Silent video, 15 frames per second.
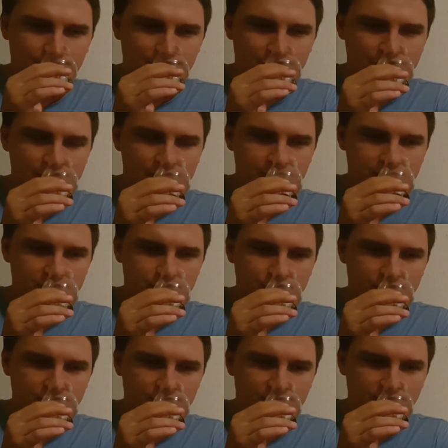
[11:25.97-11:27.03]
sherry
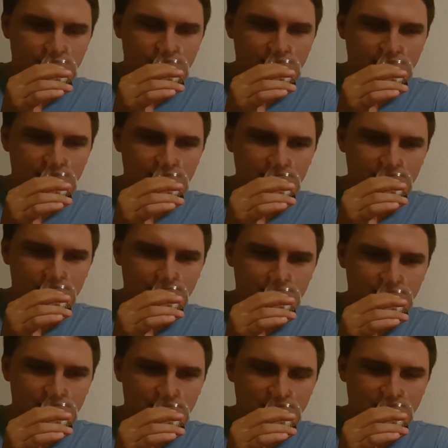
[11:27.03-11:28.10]
Benrinnes from the 80s in
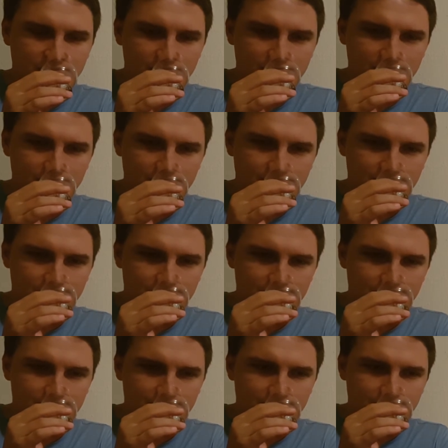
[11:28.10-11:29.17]
particular,
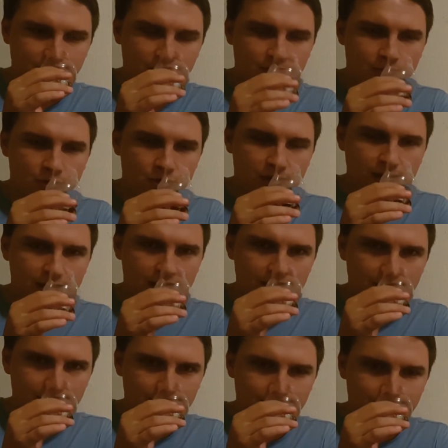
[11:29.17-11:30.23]
or Mortlach.
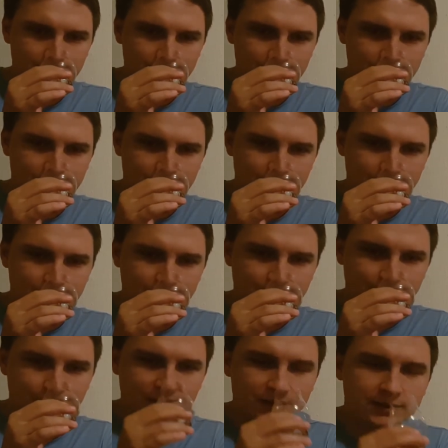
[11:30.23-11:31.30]

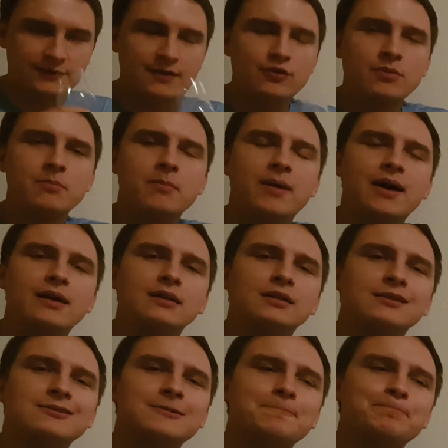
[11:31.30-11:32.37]
It's very mild.